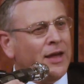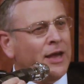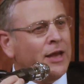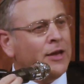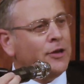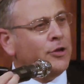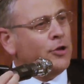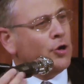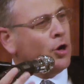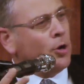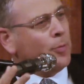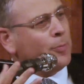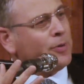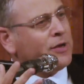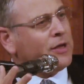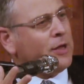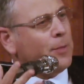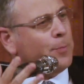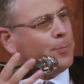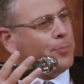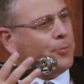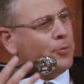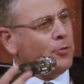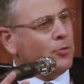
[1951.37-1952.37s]
In Yom
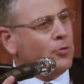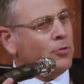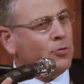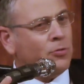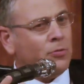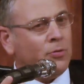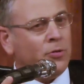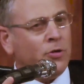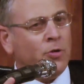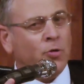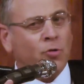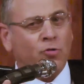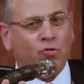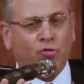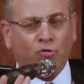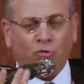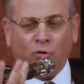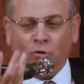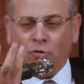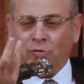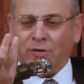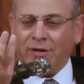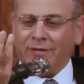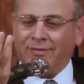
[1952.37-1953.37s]
Kippur, you
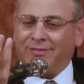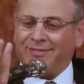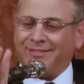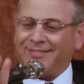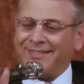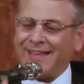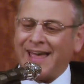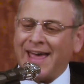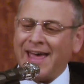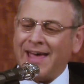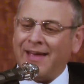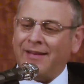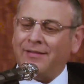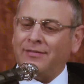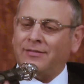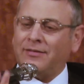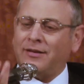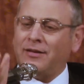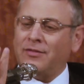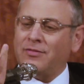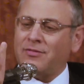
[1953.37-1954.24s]
can stand